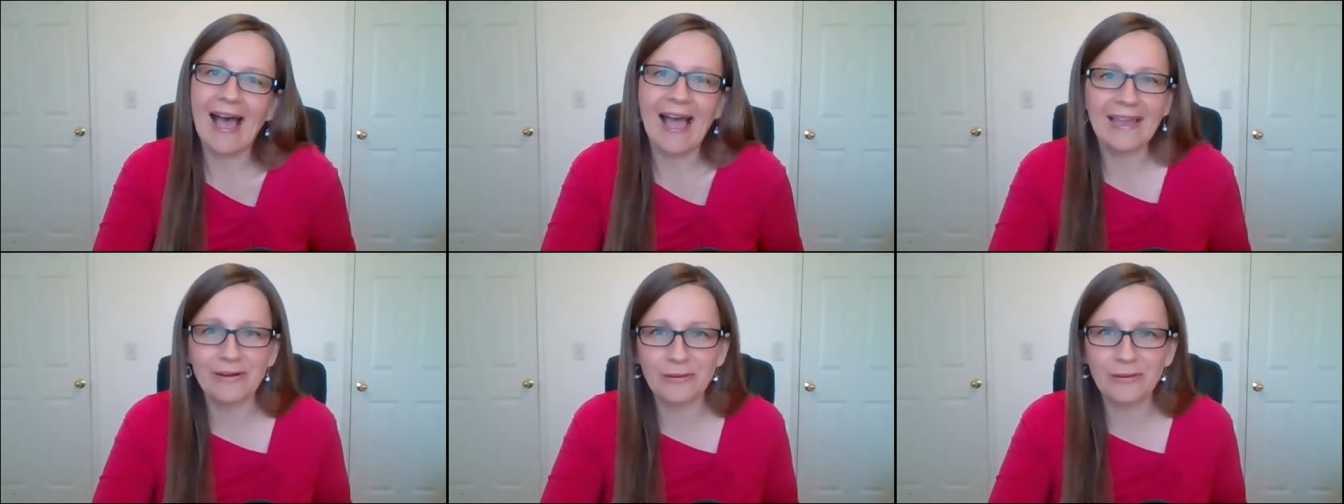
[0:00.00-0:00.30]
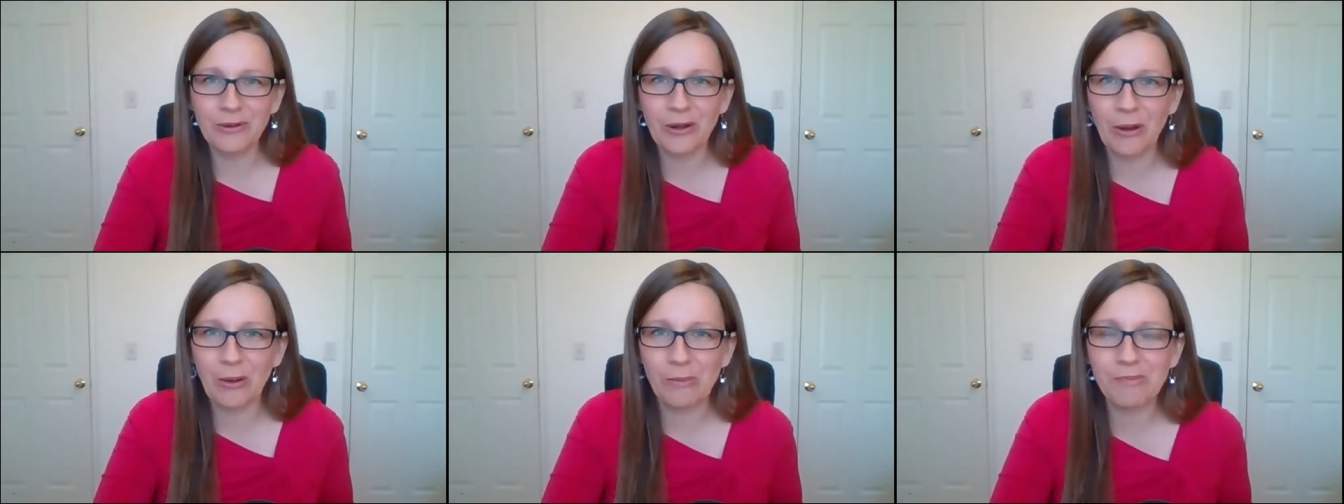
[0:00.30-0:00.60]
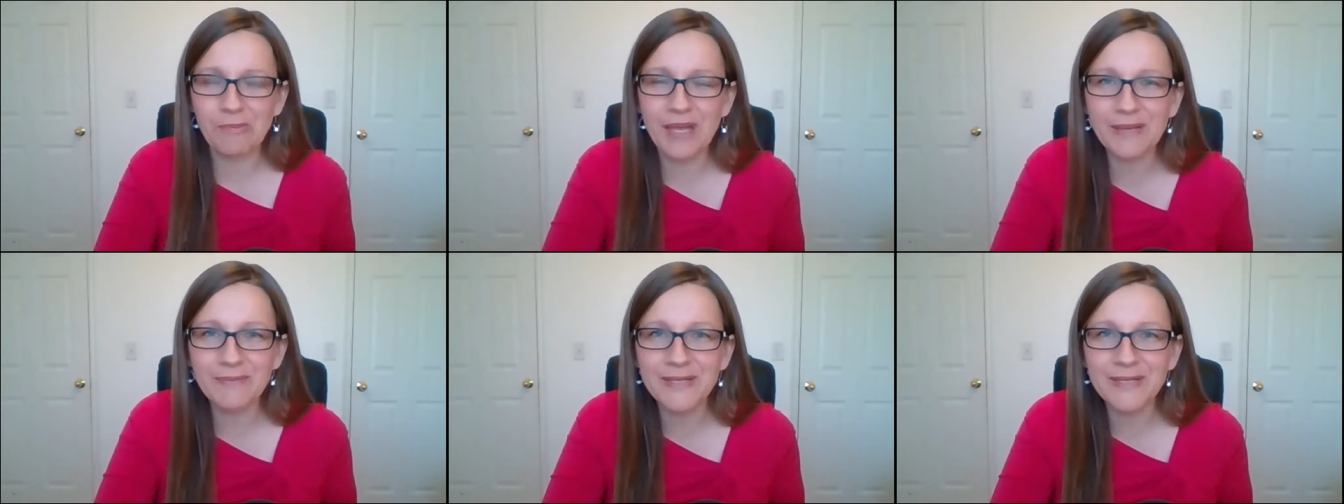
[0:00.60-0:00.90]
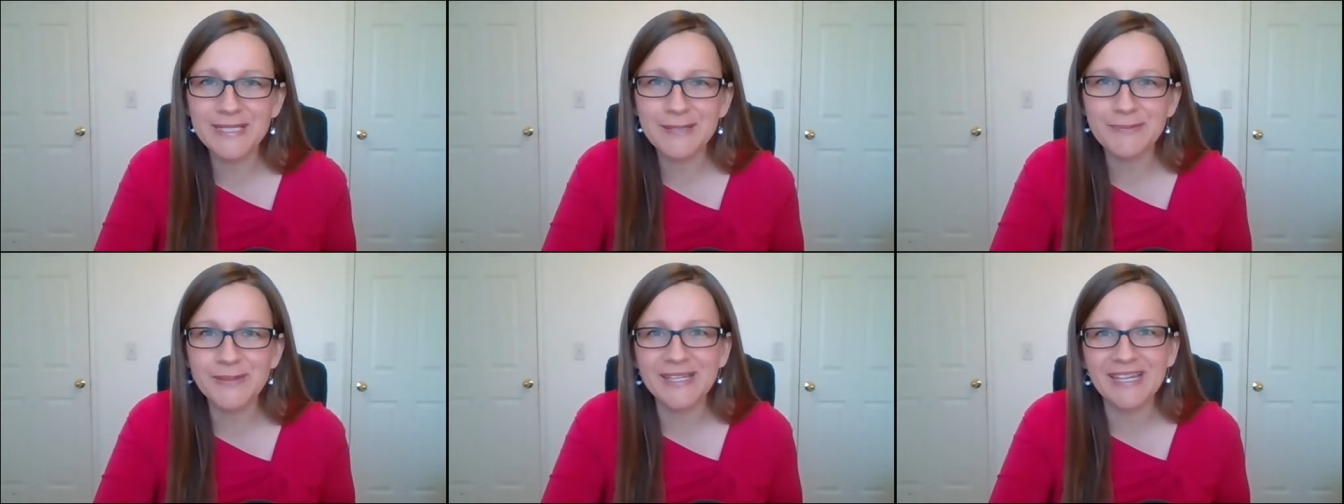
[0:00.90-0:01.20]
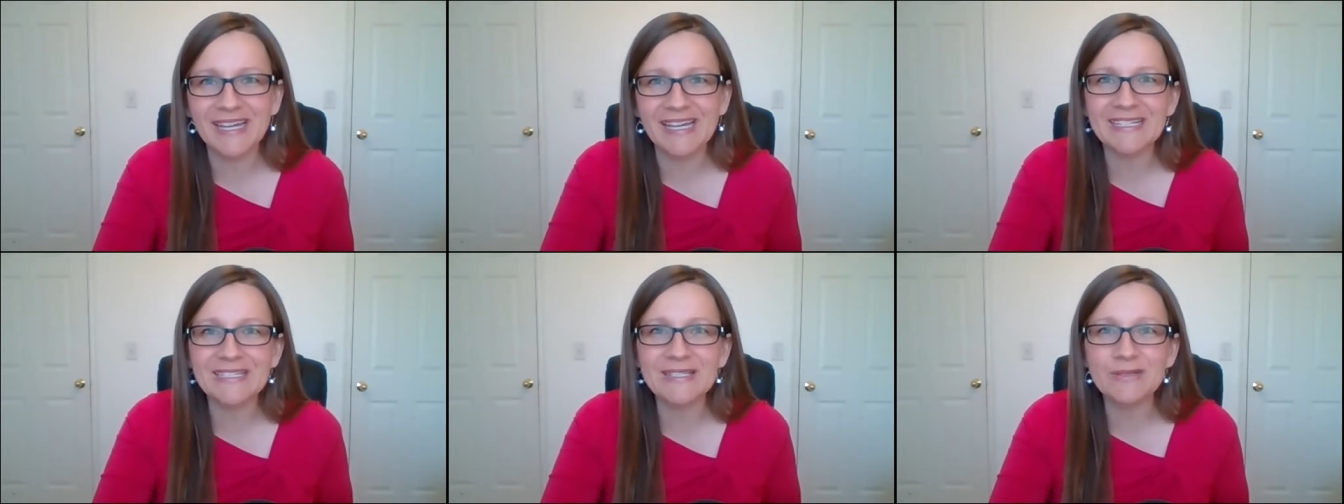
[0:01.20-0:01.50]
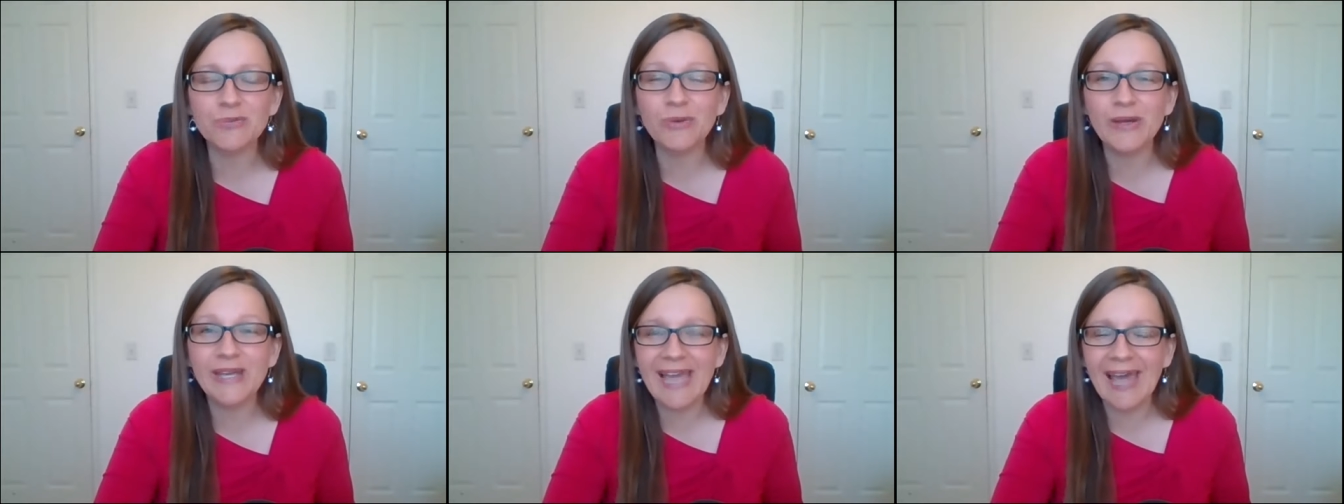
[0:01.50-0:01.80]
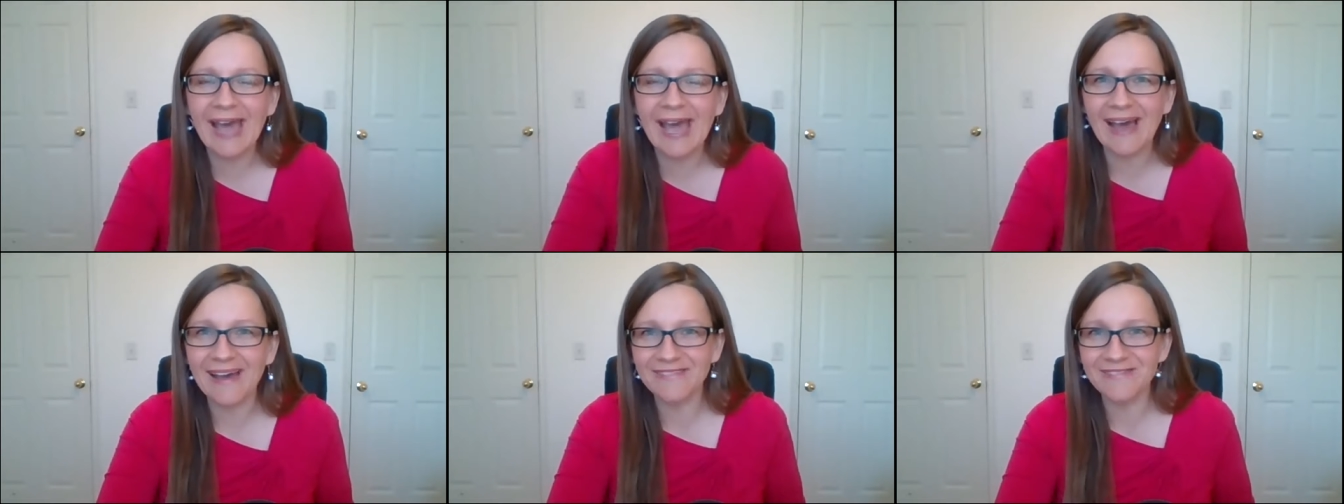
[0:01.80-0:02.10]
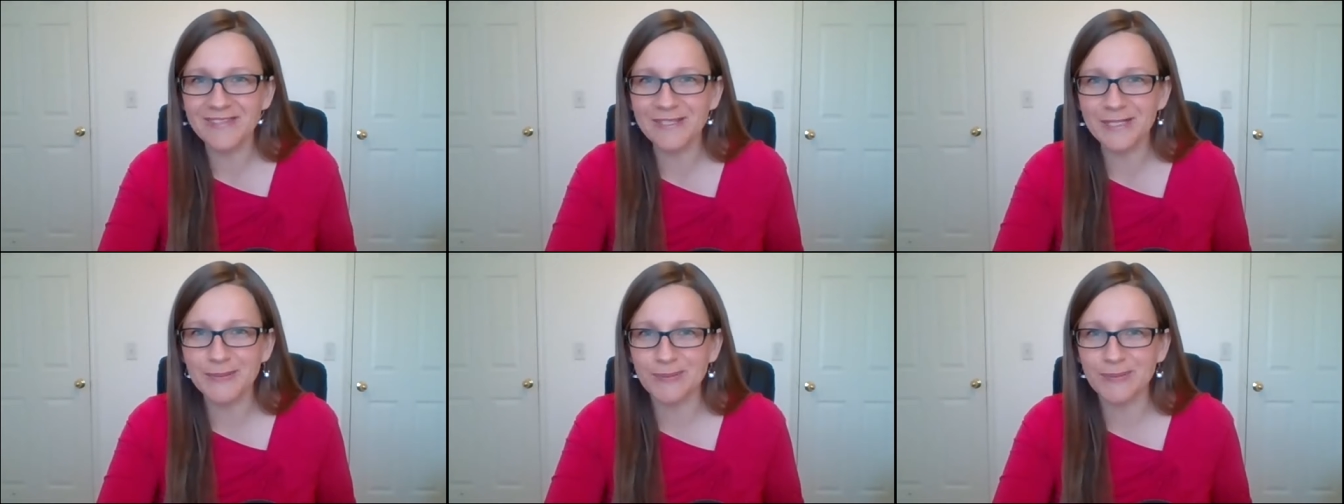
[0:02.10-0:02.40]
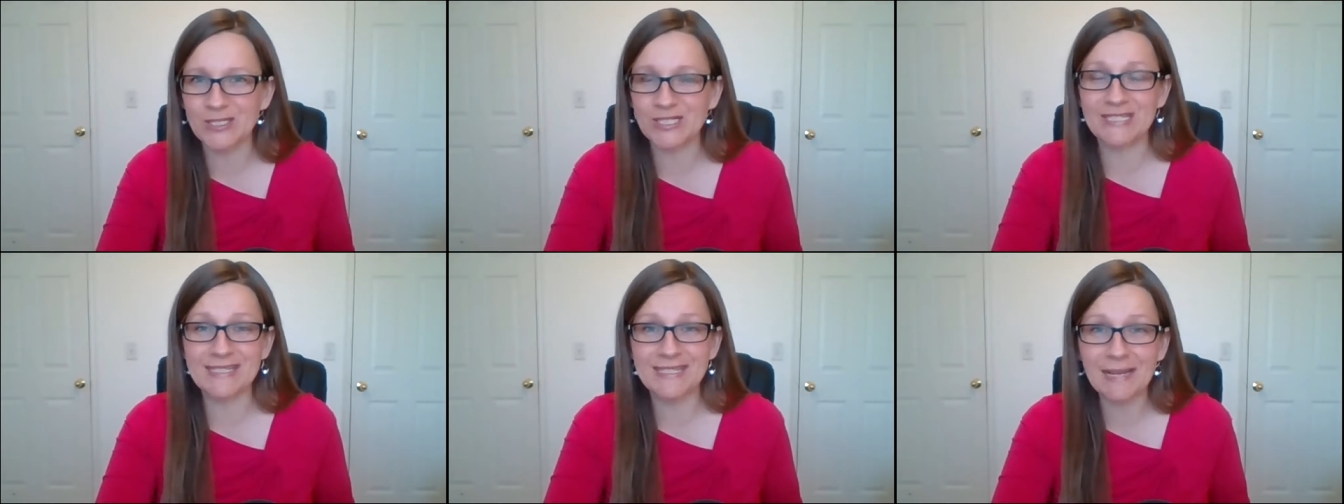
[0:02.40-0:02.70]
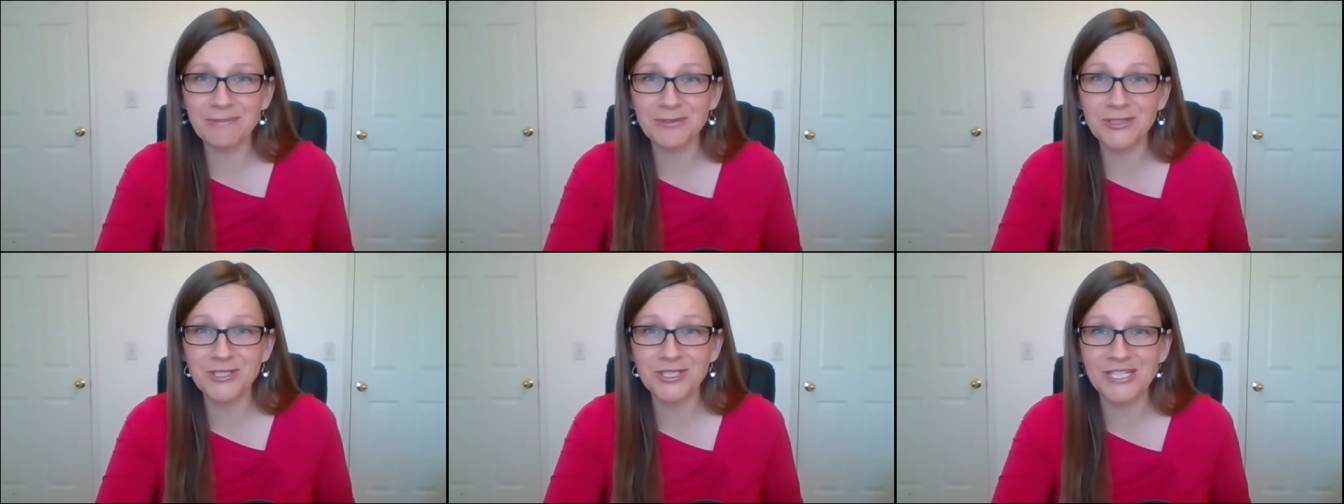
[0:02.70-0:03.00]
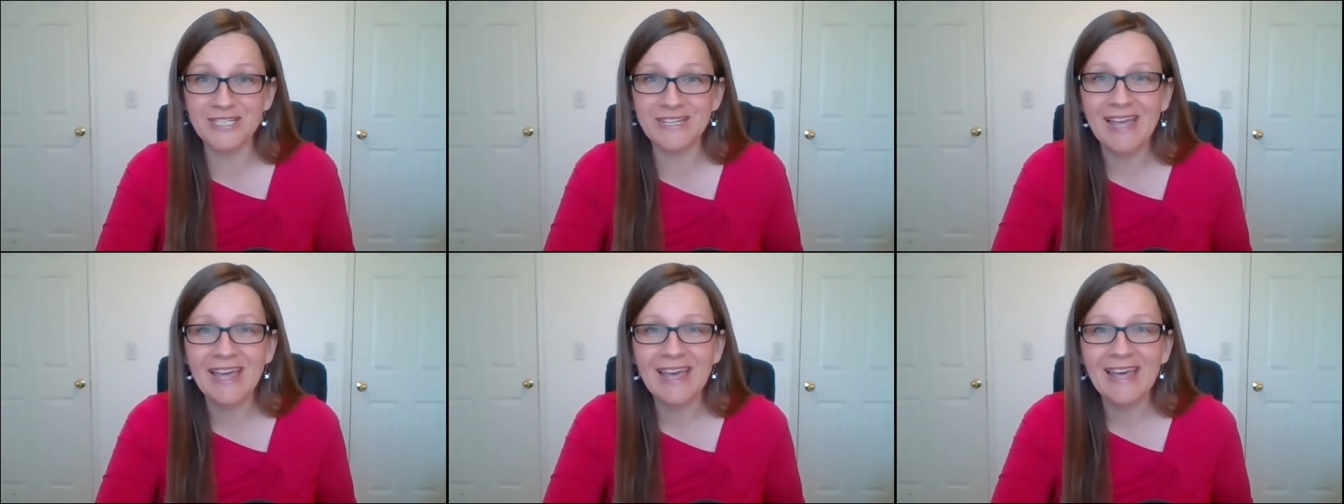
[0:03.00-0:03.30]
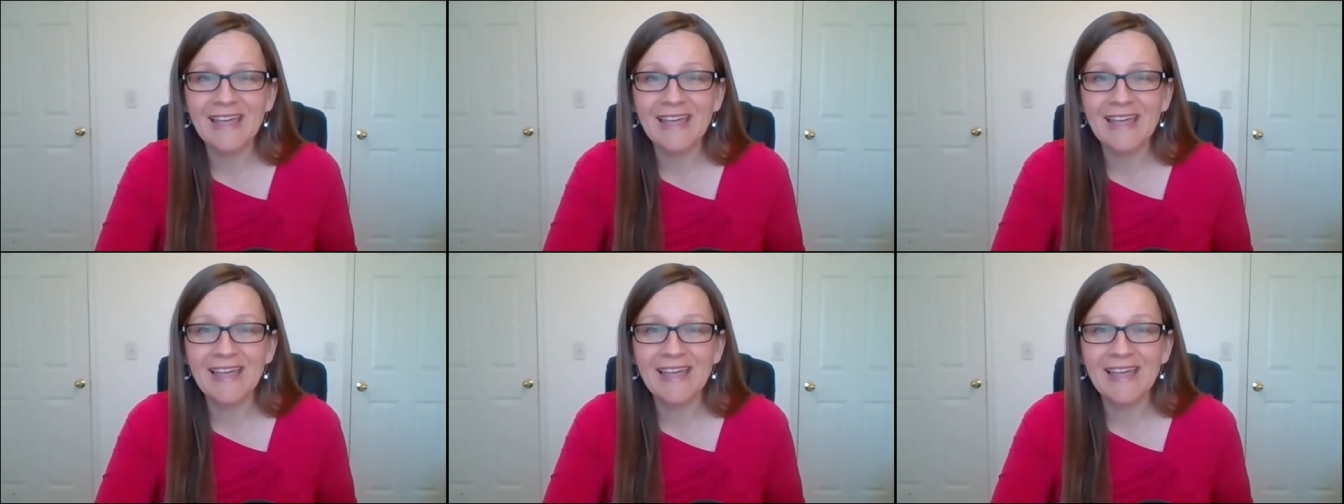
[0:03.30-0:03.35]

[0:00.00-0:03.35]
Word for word: I don't know. Maybe it's because we have this perception